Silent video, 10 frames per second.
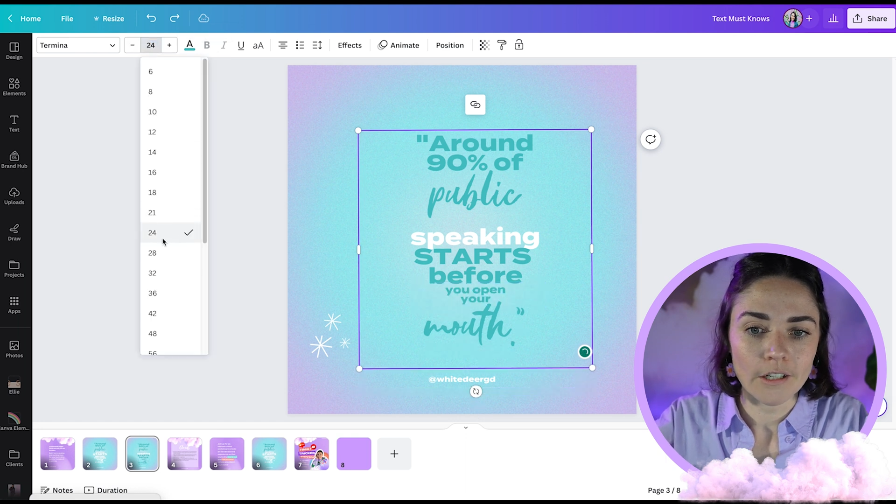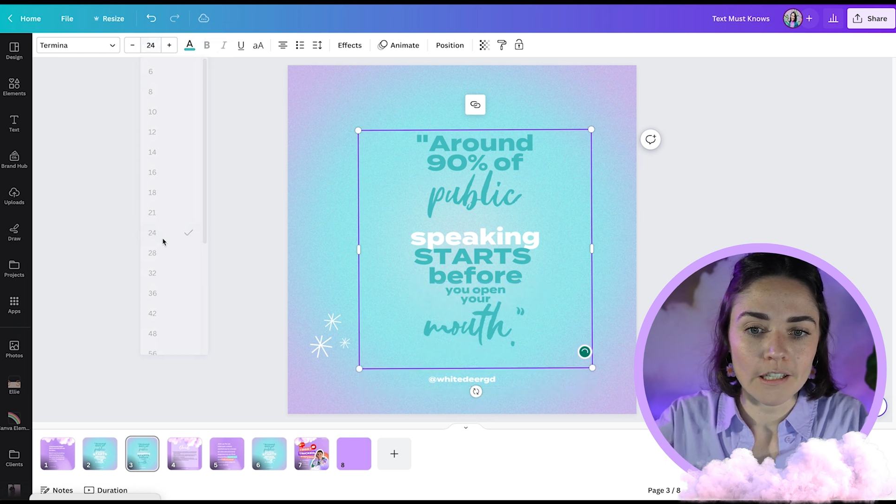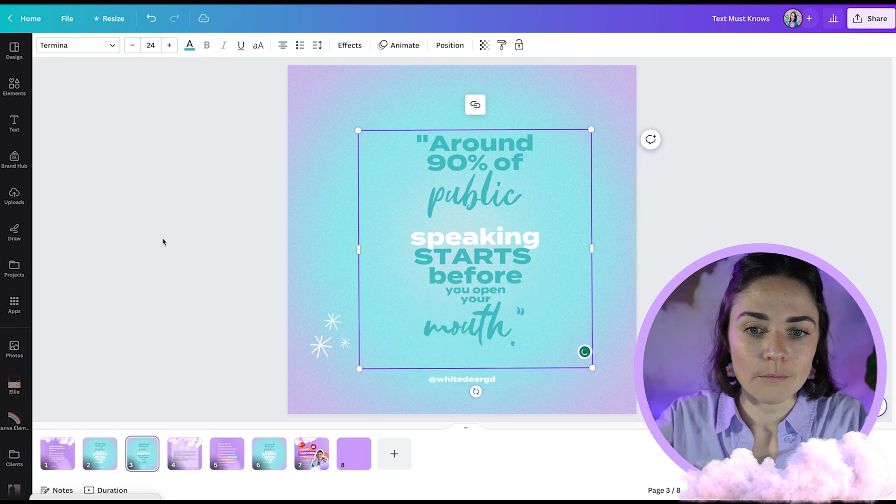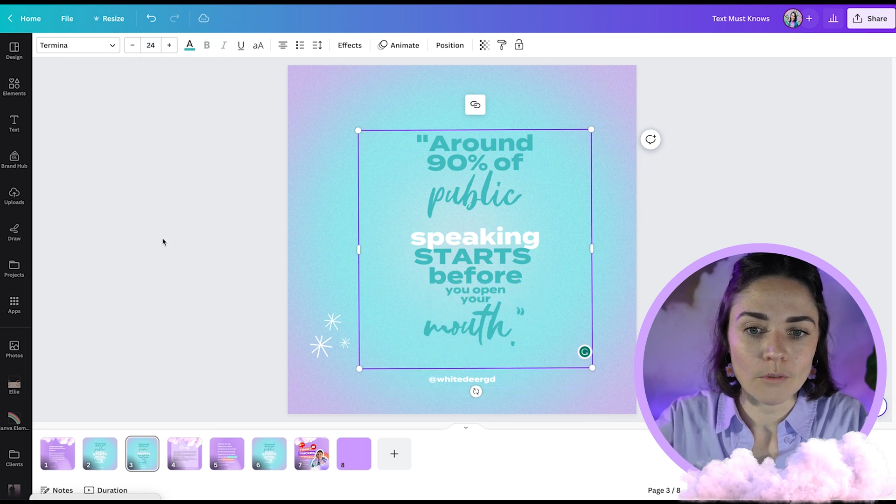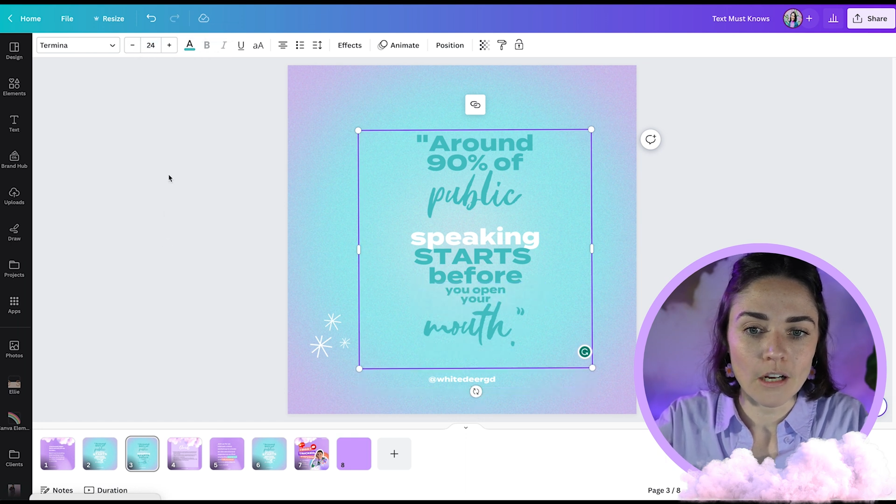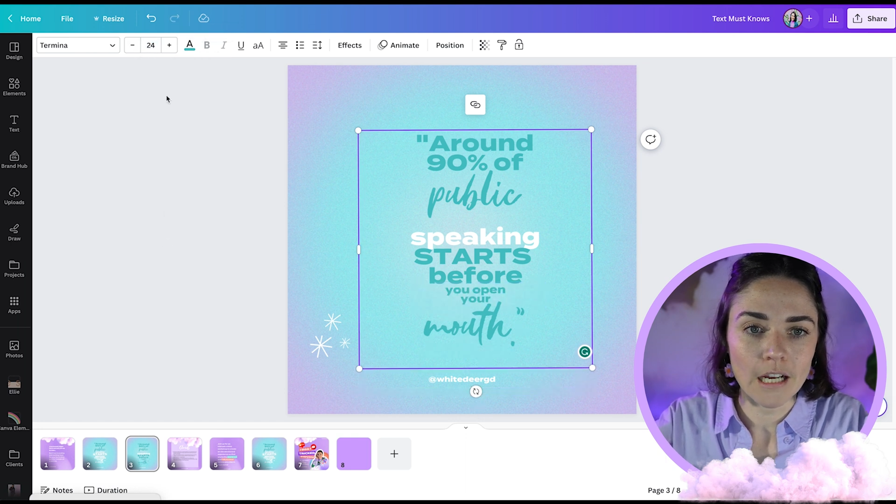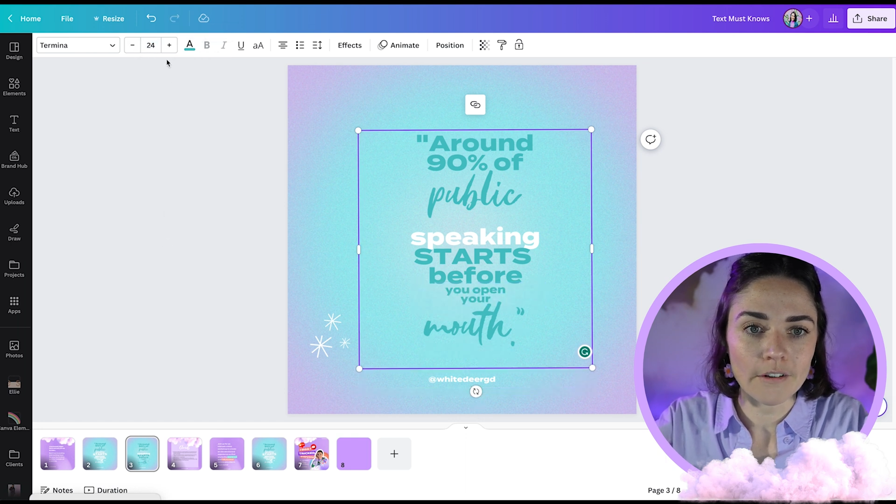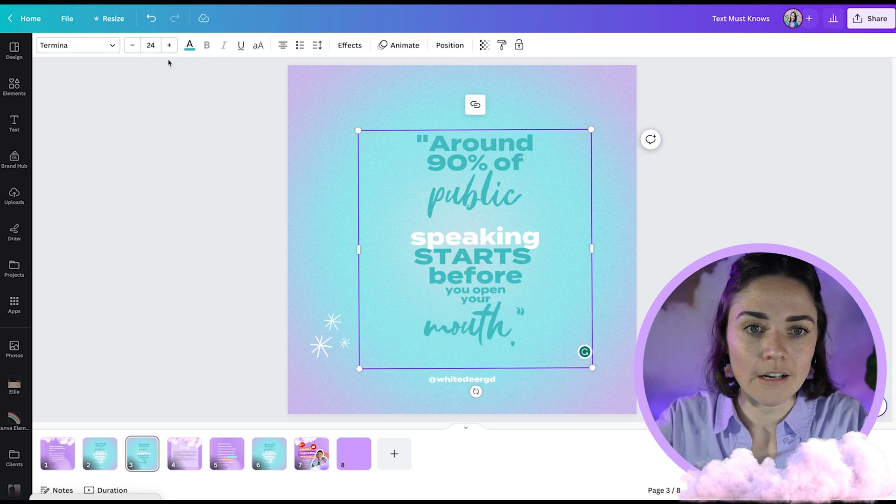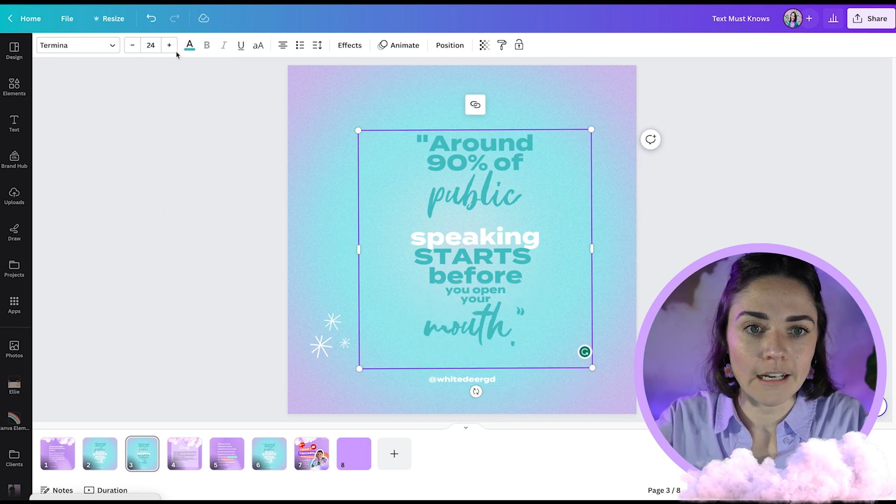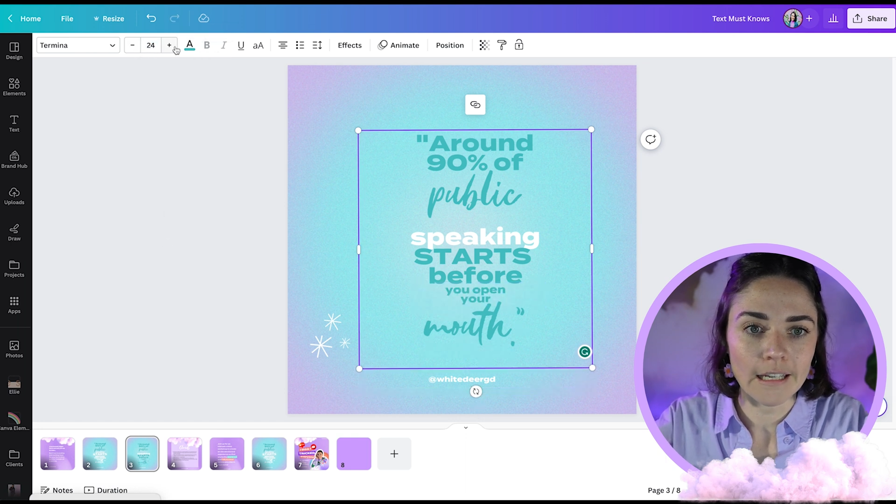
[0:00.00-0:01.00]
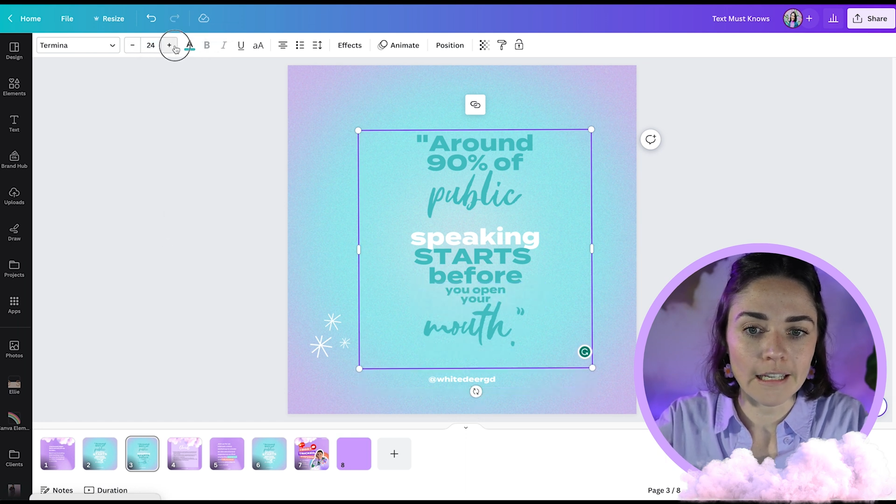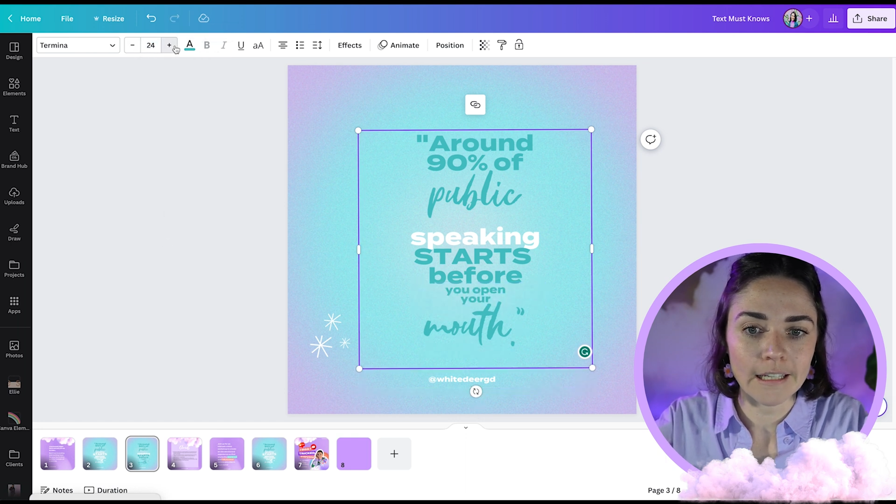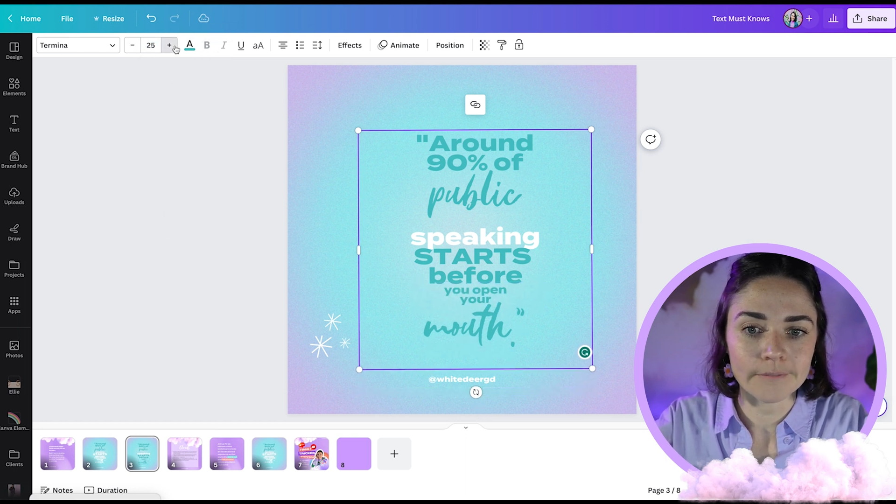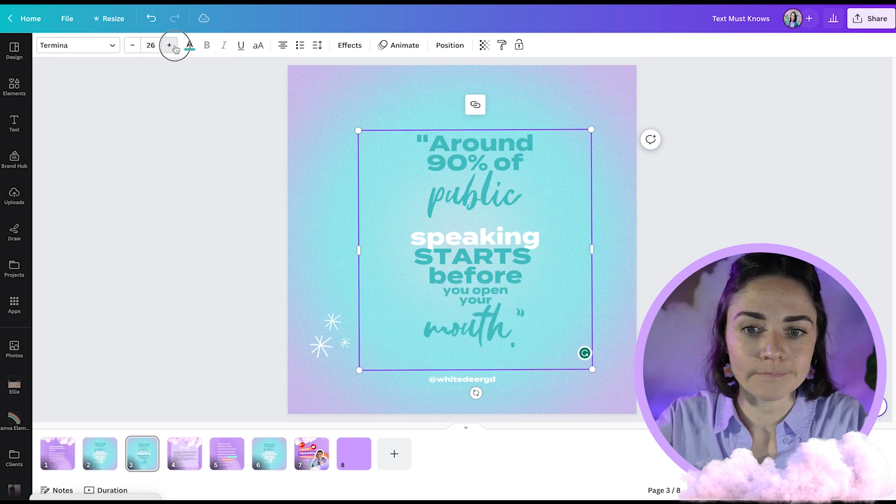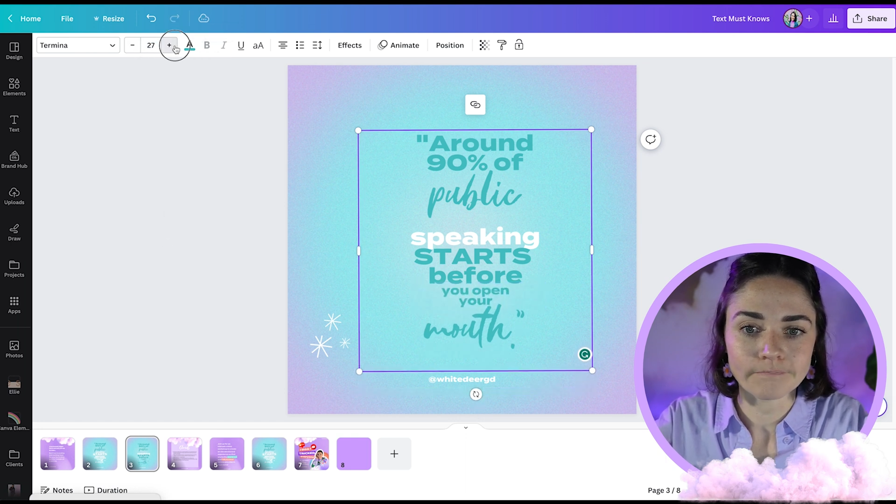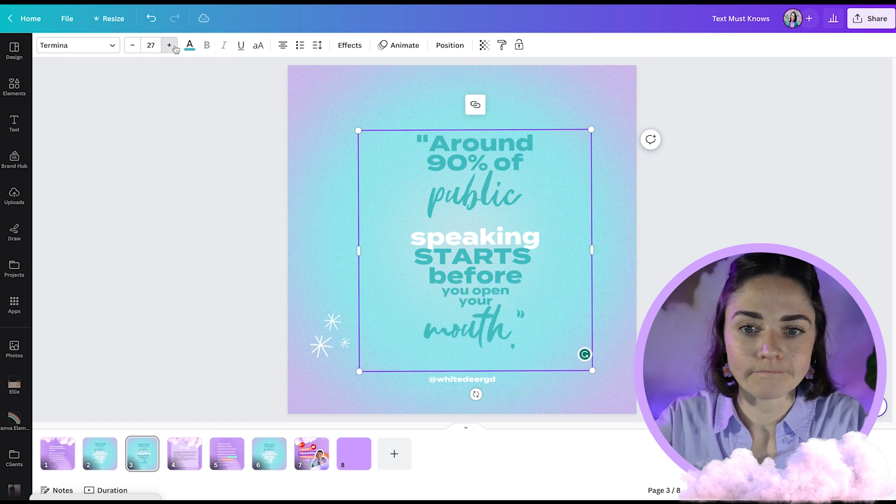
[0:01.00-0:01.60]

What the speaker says: create some more hierarchy.